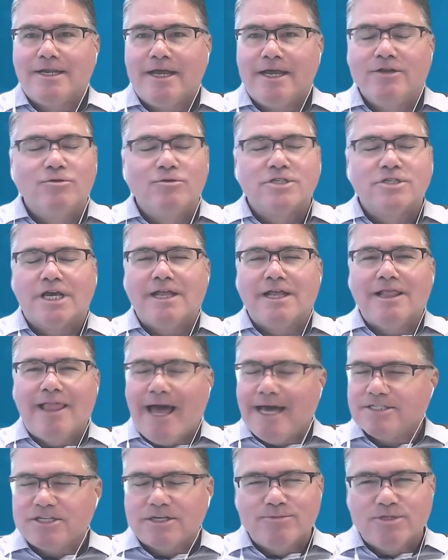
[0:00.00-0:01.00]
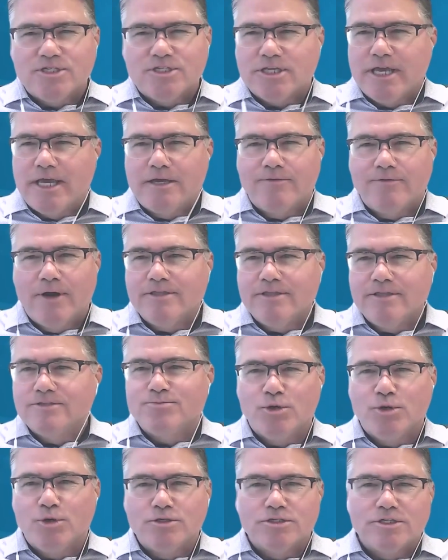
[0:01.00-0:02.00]
And it was a classic mistake, right? This
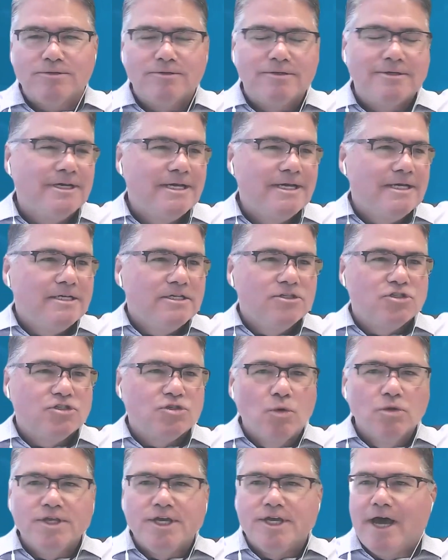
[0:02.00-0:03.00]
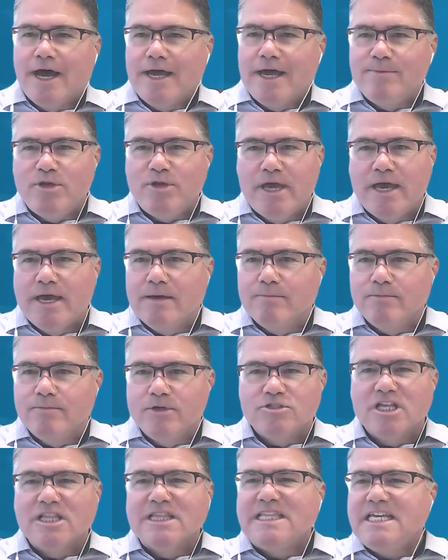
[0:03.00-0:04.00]
person sold at IBM. He
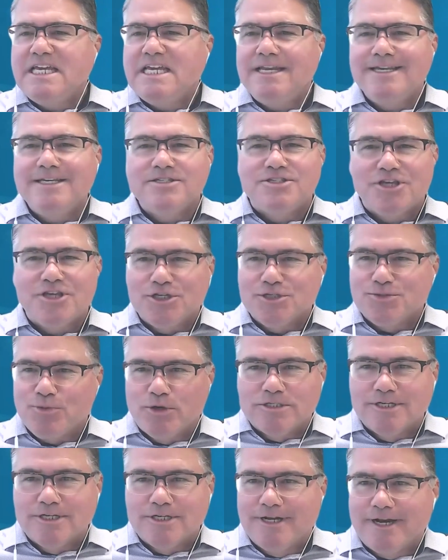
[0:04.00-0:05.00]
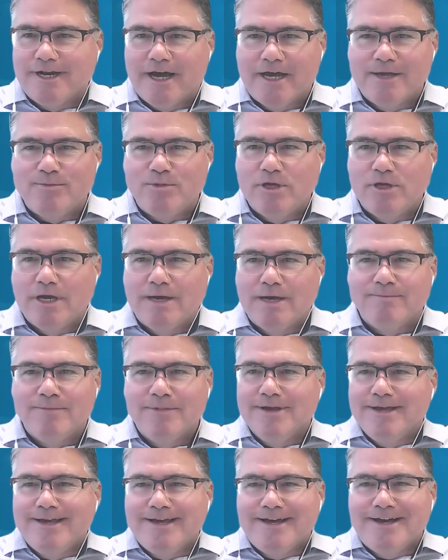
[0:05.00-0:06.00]
was a leading salesperson at IBM,
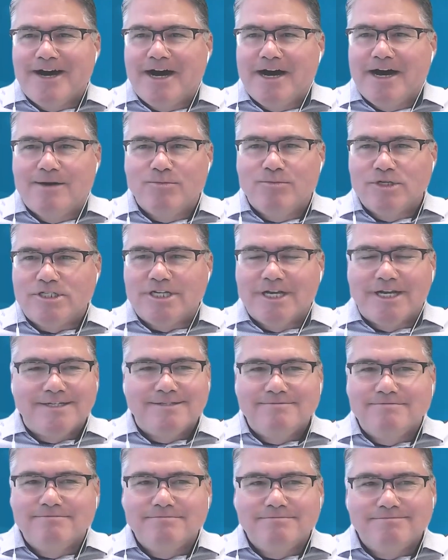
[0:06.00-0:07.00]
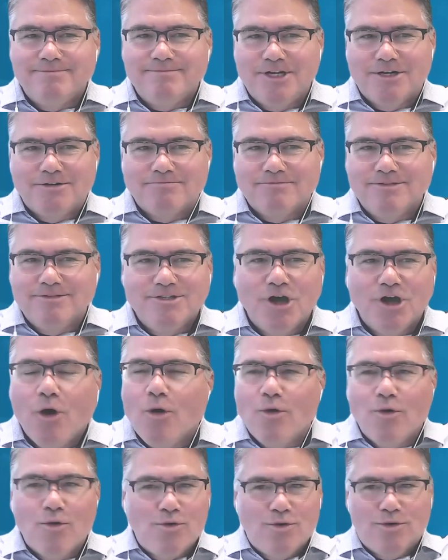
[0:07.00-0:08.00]
which had
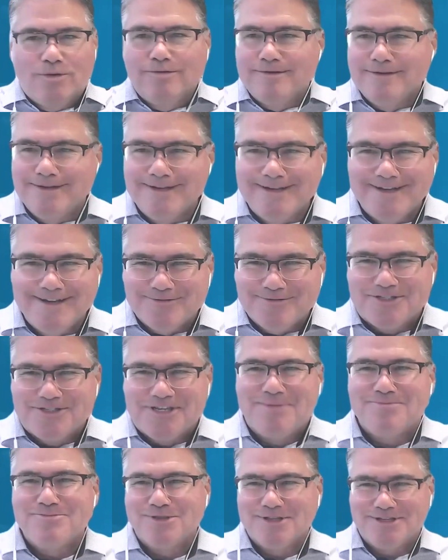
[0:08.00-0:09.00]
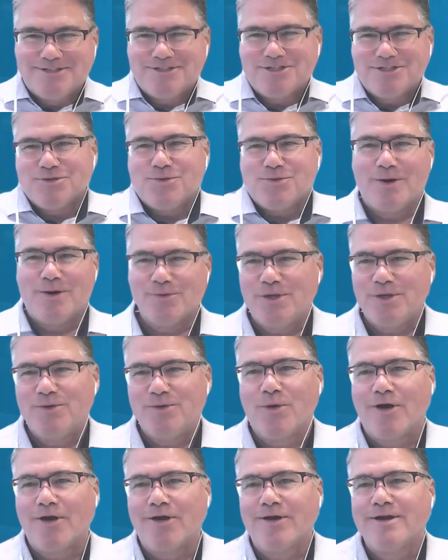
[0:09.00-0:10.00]
no resemblance to what we
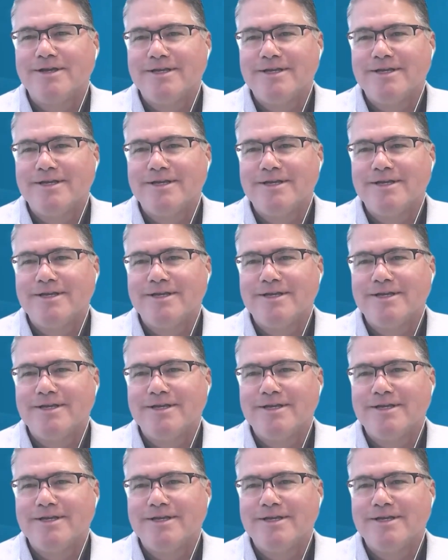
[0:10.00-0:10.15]
were.